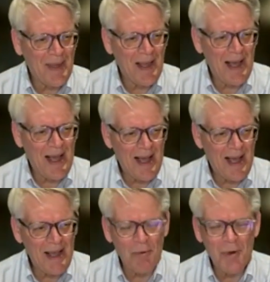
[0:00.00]

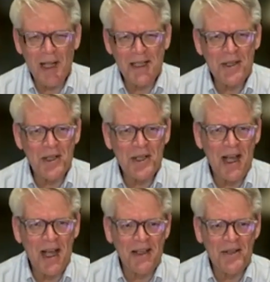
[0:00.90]
I relish the
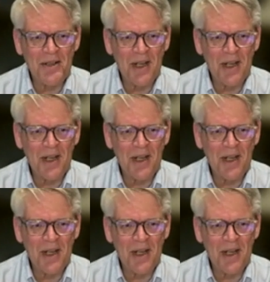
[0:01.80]
challenge.